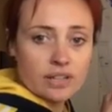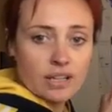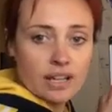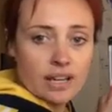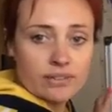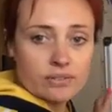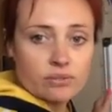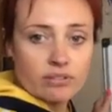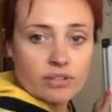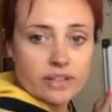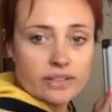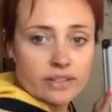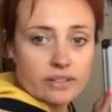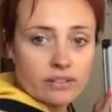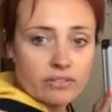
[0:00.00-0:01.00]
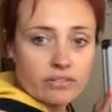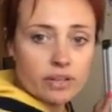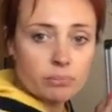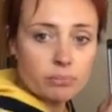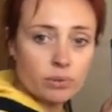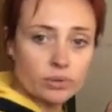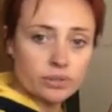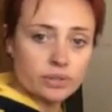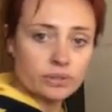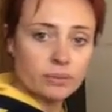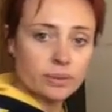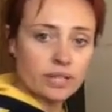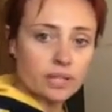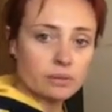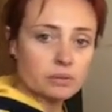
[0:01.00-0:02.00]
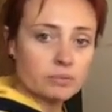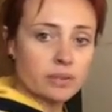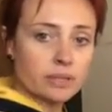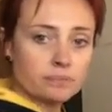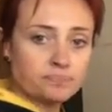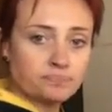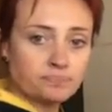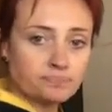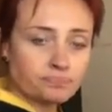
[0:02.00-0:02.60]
the light's reflecting off that board. There we go, it's better.